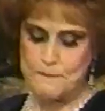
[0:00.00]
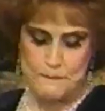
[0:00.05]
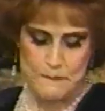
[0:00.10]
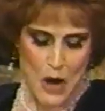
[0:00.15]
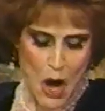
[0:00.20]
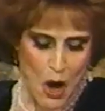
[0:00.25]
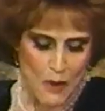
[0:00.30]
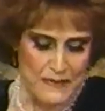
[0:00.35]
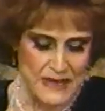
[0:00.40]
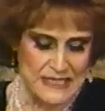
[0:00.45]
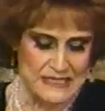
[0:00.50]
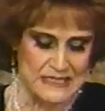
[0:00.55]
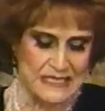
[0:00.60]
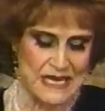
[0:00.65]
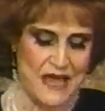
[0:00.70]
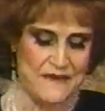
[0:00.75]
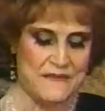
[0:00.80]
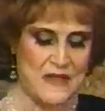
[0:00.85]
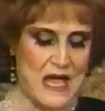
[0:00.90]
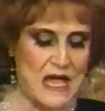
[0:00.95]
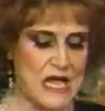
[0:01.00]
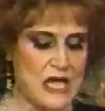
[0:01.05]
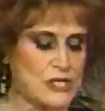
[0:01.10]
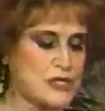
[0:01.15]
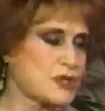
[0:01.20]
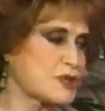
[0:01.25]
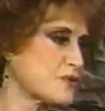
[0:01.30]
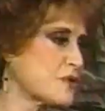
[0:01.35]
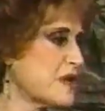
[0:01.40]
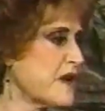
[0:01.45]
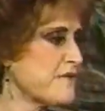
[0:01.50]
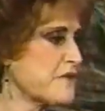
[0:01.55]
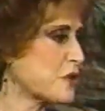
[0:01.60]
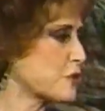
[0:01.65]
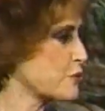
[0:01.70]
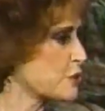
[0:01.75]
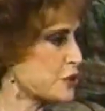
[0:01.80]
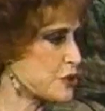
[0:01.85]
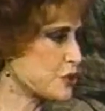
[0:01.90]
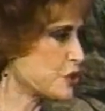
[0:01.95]
moments in the history of the
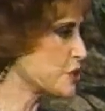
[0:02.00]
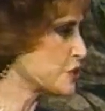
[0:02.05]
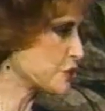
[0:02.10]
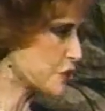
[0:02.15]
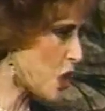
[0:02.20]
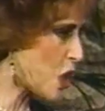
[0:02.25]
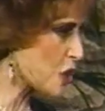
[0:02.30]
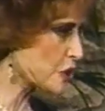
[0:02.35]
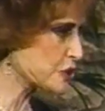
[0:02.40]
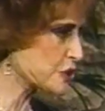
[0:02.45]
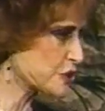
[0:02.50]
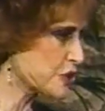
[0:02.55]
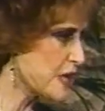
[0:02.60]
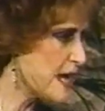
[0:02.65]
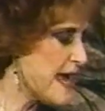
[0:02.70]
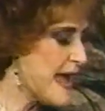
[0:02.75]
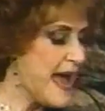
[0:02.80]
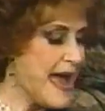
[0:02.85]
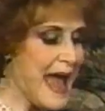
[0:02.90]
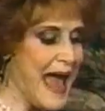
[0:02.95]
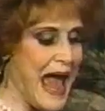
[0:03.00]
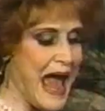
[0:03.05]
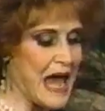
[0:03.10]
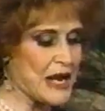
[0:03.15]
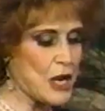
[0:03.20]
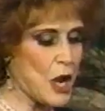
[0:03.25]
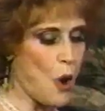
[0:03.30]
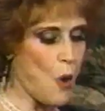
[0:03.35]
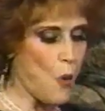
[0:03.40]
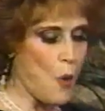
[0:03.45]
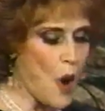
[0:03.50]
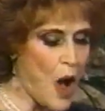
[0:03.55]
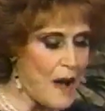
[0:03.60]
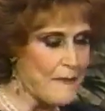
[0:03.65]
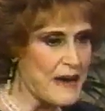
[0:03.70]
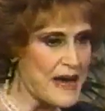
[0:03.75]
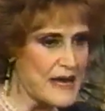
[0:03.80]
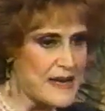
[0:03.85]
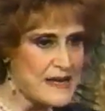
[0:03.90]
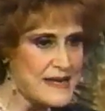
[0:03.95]
Christian church. And a
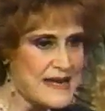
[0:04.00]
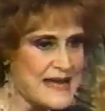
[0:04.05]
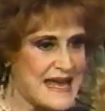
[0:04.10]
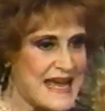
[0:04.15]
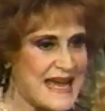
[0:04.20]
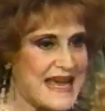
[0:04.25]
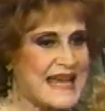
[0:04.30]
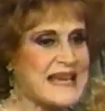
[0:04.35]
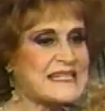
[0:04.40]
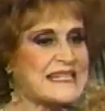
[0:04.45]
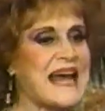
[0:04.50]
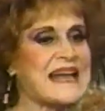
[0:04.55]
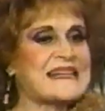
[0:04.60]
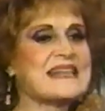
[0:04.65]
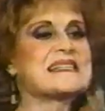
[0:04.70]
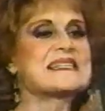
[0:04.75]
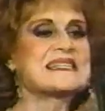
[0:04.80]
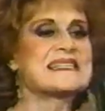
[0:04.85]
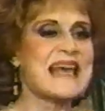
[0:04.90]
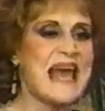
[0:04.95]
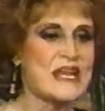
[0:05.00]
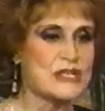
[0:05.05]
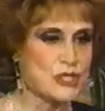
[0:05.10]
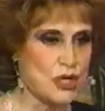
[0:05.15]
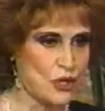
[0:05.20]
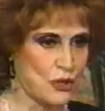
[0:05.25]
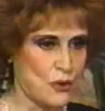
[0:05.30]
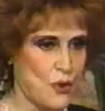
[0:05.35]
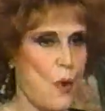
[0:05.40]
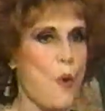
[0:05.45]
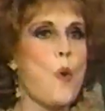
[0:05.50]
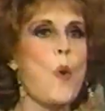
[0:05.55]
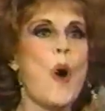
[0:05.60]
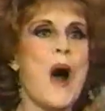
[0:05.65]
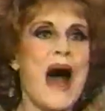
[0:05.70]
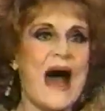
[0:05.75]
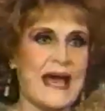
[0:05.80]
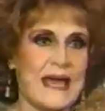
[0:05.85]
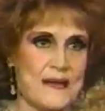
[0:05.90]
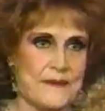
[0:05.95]
woman is at the center.
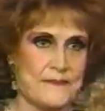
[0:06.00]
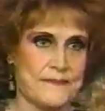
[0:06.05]
Why?